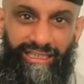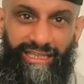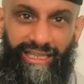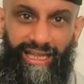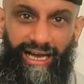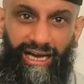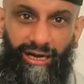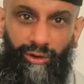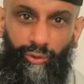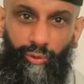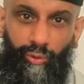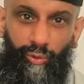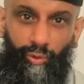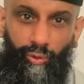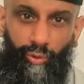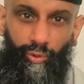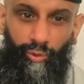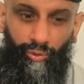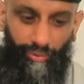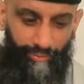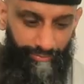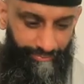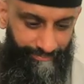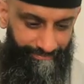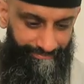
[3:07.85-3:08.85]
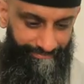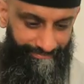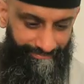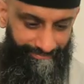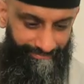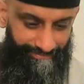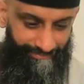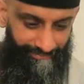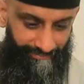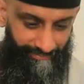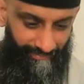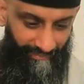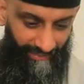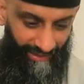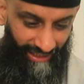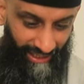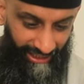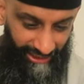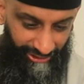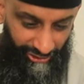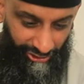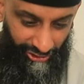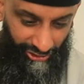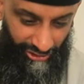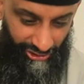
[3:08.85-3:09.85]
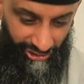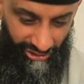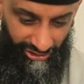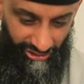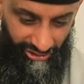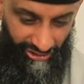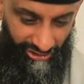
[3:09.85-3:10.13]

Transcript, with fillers: Now I